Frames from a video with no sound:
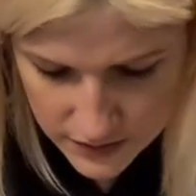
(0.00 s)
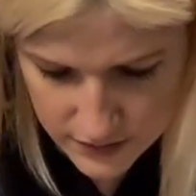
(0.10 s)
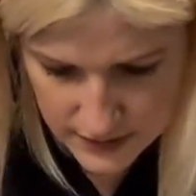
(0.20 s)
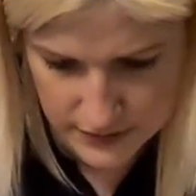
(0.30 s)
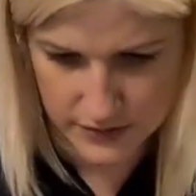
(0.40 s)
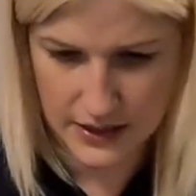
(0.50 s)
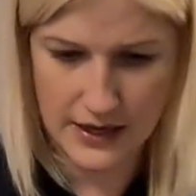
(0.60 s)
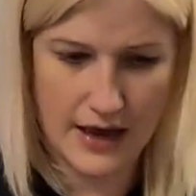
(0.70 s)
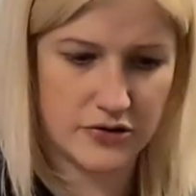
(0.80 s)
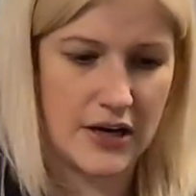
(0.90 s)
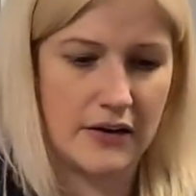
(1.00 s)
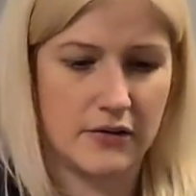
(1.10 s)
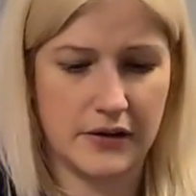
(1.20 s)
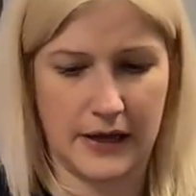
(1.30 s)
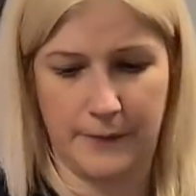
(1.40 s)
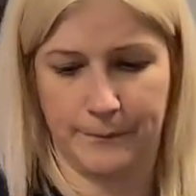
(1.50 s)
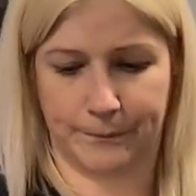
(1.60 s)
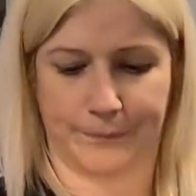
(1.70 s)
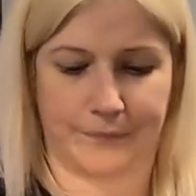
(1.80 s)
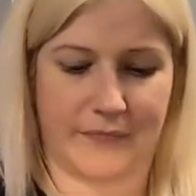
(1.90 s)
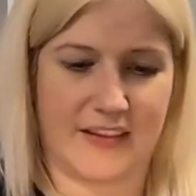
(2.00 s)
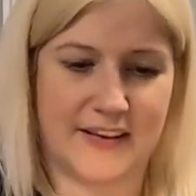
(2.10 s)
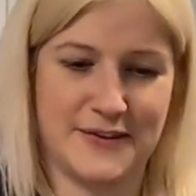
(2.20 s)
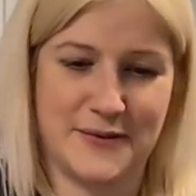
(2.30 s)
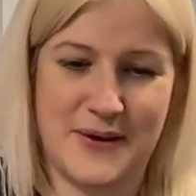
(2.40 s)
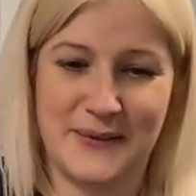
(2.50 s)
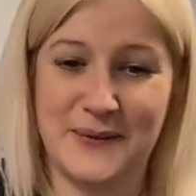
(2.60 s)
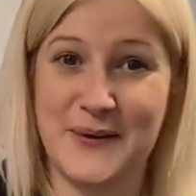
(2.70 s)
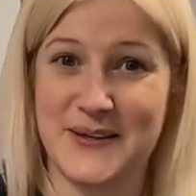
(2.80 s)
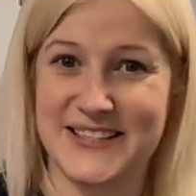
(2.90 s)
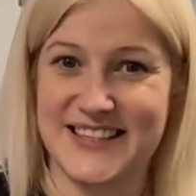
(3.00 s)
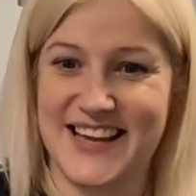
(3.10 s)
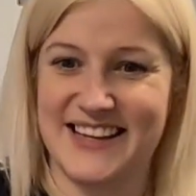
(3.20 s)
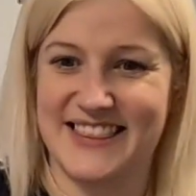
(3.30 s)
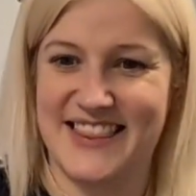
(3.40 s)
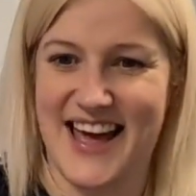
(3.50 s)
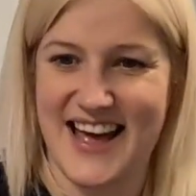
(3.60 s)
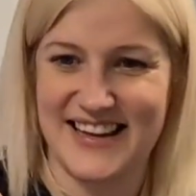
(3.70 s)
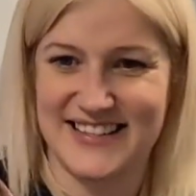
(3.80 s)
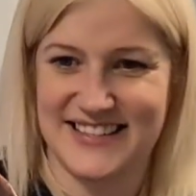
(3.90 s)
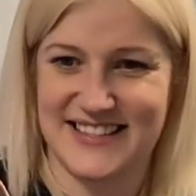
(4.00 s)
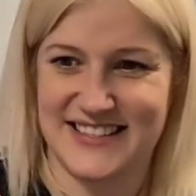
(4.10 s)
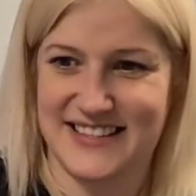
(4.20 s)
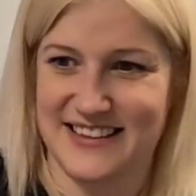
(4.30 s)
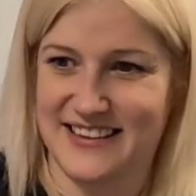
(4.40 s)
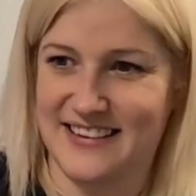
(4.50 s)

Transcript: No, I don't think it is. Right, okay. So it looks like this.